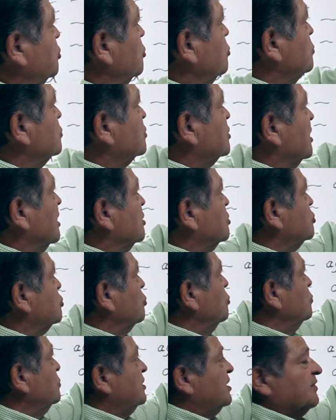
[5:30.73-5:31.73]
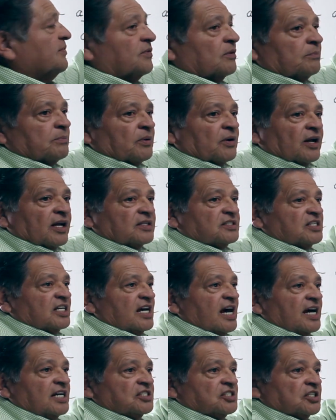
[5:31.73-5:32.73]
used in two different
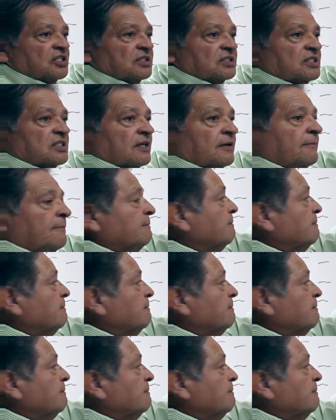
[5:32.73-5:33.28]
pronunciations.